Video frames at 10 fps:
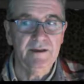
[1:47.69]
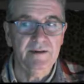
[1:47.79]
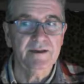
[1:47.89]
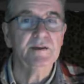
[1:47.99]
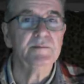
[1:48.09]

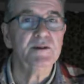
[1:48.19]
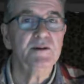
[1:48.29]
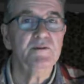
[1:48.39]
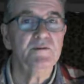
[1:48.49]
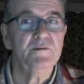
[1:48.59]
It's up to
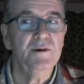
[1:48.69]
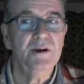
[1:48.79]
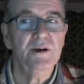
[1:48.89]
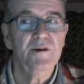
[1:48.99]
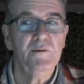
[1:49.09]
you
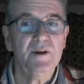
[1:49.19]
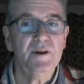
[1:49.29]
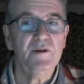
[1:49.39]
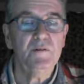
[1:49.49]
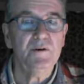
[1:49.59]

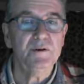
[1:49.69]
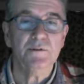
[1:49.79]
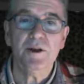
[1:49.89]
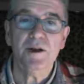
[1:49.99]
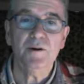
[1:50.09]
whether you want
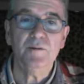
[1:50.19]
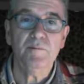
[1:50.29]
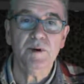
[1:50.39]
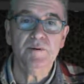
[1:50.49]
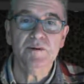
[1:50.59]
to
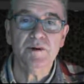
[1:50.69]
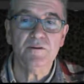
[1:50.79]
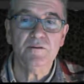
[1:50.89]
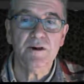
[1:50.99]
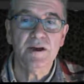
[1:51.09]
include
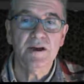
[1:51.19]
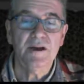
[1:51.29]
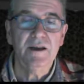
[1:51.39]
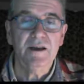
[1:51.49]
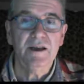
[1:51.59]
Pluto
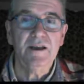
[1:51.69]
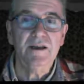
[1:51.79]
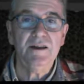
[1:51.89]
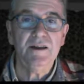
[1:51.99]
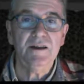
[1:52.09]

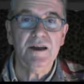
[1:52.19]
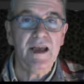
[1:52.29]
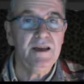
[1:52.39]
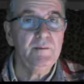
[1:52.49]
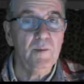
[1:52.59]
in
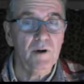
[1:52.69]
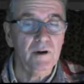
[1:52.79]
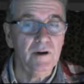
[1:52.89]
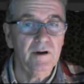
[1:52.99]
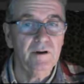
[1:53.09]
any
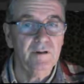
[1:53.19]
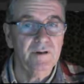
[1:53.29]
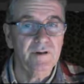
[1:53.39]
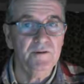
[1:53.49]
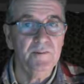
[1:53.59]
model
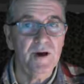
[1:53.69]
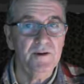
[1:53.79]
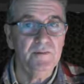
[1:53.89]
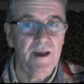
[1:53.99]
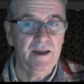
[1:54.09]
that you
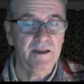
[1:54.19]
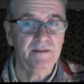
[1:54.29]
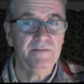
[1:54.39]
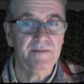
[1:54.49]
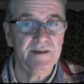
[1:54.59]
might make,
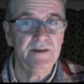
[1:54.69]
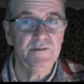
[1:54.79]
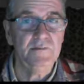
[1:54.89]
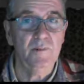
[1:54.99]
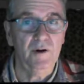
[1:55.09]
a
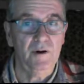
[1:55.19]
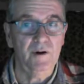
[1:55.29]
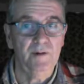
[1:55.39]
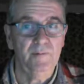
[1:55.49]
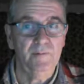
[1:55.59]
physical model.